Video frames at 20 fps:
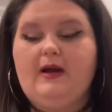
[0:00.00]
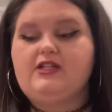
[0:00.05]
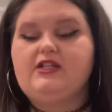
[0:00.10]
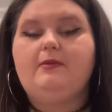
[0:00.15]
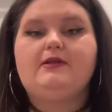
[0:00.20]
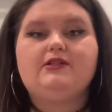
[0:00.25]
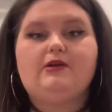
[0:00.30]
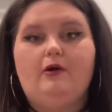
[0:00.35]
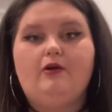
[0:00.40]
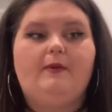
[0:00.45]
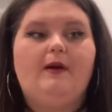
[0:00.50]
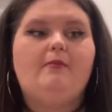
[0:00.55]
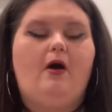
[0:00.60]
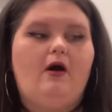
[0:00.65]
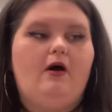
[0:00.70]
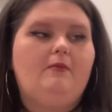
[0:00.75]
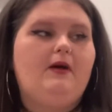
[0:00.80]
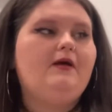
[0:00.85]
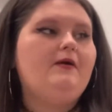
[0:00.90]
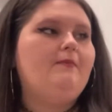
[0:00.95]
actually about to go out with my
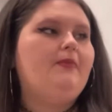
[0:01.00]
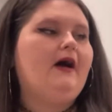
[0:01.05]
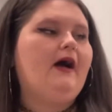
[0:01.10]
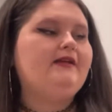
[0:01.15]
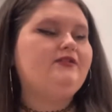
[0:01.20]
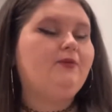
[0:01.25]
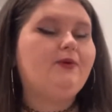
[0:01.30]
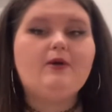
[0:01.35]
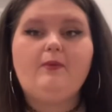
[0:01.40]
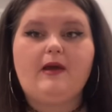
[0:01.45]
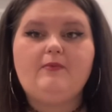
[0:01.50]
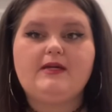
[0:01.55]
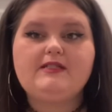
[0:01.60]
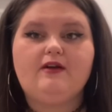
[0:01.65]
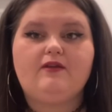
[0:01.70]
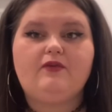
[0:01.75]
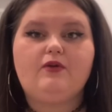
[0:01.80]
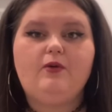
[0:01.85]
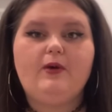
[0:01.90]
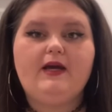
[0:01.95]
mom, but I do want to weigh
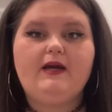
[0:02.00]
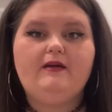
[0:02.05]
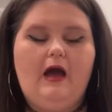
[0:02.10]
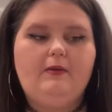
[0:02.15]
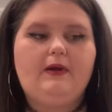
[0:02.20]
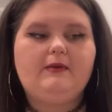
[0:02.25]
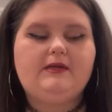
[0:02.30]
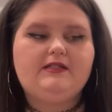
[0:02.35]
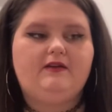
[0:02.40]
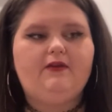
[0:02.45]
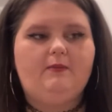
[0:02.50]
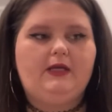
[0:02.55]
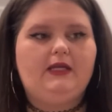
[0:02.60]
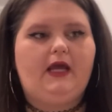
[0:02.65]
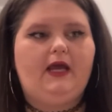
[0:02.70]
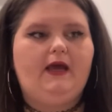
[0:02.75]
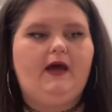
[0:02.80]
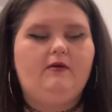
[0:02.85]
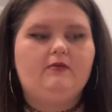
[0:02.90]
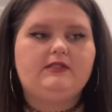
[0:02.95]
myself real quick. I weighed myself on
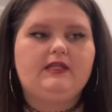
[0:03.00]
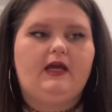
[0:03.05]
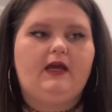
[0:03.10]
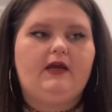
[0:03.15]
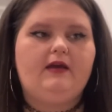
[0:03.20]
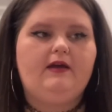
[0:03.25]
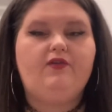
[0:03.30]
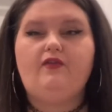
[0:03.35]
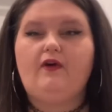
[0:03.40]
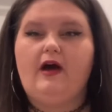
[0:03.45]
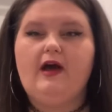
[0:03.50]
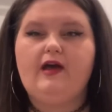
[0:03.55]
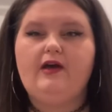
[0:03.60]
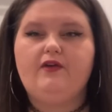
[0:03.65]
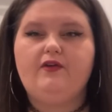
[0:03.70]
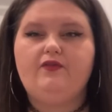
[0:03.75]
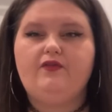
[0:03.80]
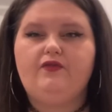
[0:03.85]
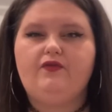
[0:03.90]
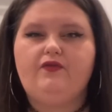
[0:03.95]
Monday. I was like
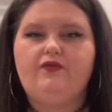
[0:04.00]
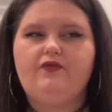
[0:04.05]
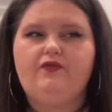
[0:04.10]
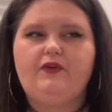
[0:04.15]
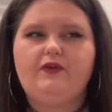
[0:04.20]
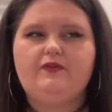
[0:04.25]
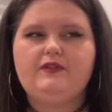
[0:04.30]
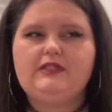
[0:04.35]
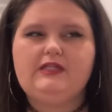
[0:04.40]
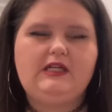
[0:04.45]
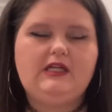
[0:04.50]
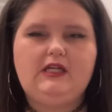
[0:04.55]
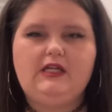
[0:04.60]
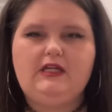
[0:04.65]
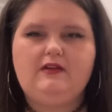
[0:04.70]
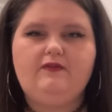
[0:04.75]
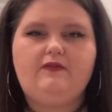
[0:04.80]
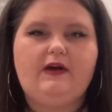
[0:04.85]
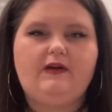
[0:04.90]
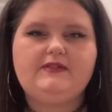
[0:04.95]
five
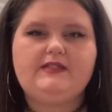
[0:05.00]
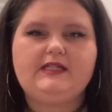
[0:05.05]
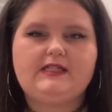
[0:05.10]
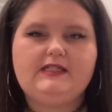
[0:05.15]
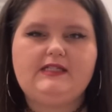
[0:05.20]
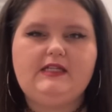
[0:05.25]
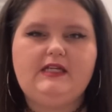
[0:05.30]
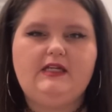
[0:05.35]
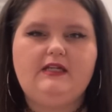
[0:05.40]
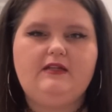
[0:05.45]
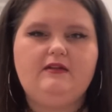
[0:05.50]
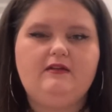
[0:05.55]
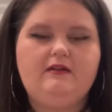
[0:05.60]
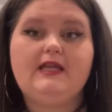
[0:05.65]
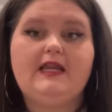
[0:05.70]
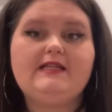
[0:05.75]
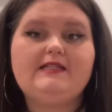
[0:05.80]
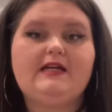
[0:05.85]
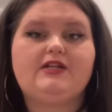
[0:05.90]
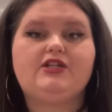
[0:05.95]
15, 5, 16.
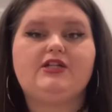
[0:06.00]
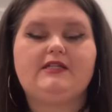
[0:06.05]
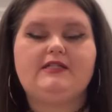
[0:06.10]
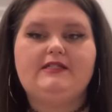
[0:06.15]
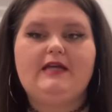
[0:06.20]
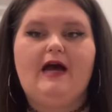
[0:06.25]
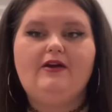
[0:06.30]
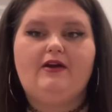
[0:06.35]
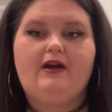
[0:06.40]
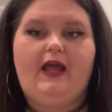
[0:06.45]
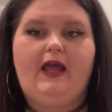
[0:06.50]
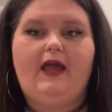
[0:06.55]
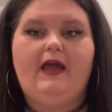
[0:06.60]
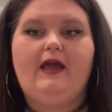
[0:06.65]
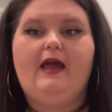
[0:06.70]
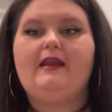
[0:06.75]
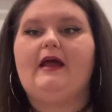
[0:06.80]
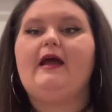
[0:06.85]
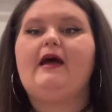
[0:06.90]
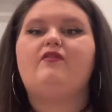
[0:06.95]
Today's actually Saturday
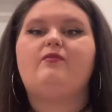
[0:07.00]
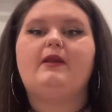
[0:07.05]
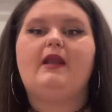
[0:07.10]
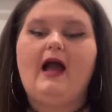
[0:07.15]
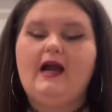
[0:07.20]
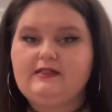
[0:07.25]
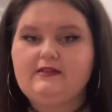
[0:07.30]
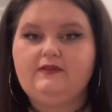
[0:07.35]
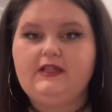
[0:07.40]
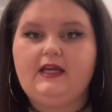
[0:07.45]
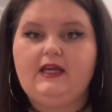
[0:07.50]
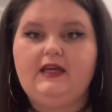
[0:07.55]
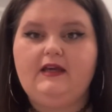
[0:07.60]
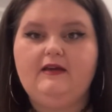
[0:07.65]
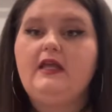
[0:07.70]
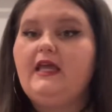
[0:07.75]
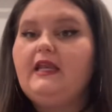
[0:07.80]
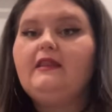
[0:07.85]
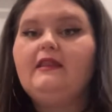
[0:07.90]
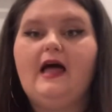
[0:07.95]
and I have been actively
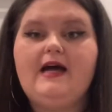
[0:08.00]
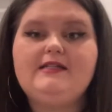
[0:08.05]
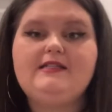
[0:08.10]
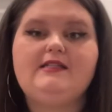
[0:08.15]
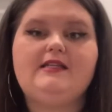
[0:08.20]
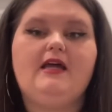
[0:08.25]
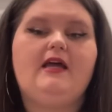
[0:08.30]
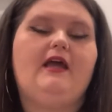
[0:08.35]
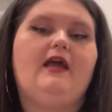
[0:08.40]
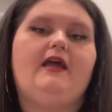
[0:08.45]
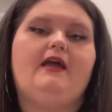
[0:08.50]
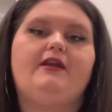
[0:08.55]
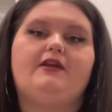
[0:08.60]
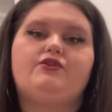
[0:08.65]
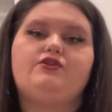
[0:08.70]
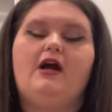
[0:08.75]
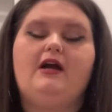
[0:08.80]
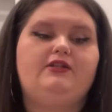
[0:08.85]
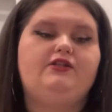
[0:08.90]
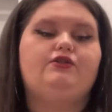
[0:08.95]
eating less and
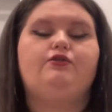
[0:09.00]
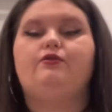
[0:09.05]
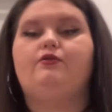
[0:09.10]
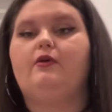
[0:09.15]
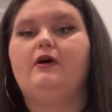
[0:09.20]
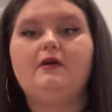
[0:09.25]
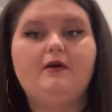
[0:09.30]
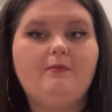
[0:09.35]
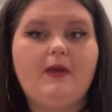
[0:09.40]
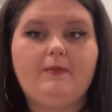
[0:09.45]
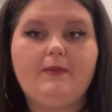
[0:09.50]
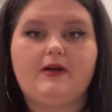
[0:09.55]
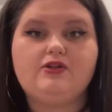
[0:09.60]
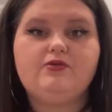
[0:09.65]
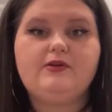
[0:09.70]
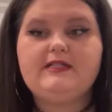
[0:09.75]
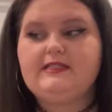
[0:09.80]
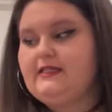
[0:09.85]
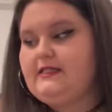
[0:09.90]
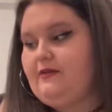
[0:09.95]
trying to make better
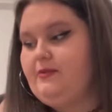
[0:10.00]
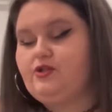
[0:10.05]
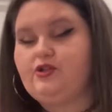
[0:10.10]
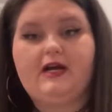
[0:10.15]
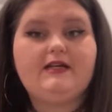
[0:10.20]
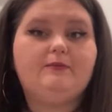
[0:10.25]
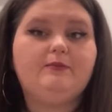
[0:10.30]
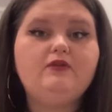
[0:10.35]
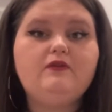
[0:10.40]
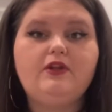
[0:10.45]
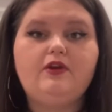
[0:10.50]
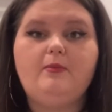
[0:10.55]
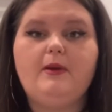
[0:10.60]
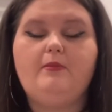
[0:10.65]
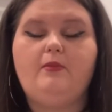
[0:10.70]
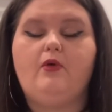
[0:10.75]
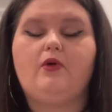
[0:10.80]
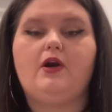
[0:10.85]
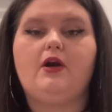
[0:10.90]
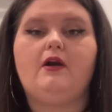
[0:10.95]
choices. I've been trying to move a little bit
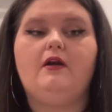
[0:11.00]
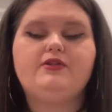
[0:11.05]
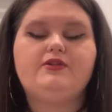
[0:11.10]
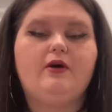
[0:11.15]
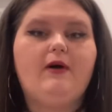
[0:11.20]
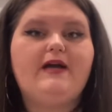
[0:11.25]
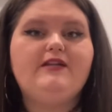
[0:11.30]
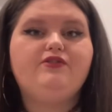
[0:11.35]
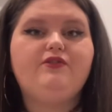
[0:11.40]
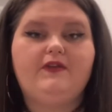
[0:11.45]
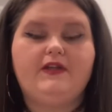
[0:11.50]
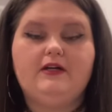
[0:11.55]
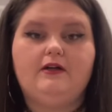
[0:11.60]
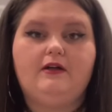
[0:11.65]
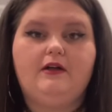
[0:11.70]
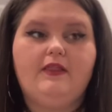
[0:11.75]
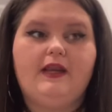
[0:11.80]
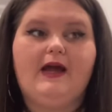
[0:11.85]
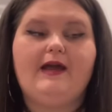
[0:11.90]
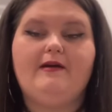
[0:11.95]
more. So I do
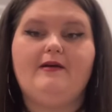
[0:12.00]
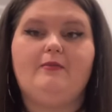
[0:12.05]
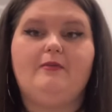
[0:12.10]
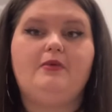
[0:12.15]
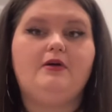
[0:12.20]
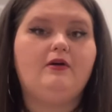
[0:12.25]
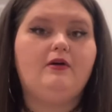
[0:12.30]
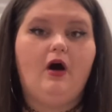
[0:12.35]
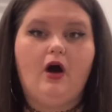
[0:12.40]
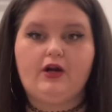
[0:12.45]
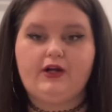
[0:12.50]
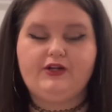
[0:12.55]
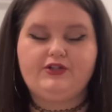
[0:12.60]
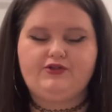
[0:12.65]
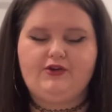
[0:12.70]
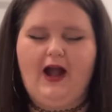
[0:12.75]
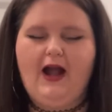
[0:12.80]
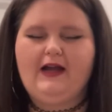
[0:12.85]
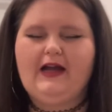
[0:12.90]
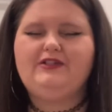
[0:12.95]
feel that I am on a good
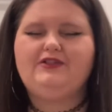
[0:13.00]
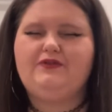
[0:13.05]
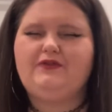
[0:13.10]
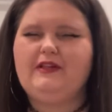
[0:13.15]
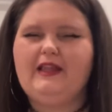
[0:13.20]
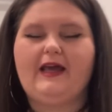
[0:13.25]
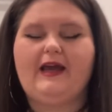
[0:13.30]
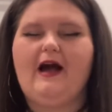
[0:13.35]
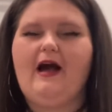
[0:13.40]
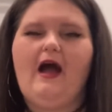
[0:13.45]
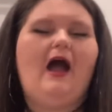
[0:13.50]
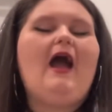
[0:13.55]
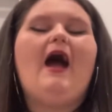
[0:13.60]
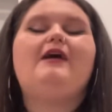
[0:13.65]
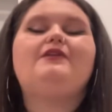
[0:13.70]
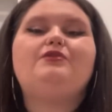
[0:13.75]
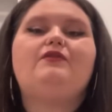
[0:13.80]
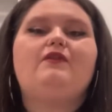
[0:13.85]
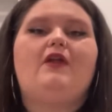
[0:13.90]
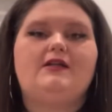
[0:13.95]
track. I do feel like I
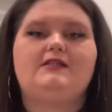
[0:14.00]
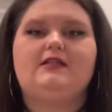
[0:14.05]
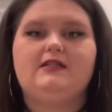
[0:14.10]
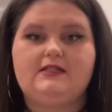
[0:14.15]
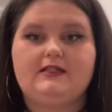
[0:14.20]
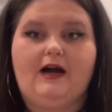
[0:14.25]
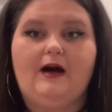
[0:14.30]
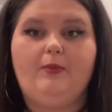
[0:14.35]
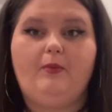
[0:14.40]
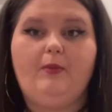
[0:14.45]
had to have lost at least a couple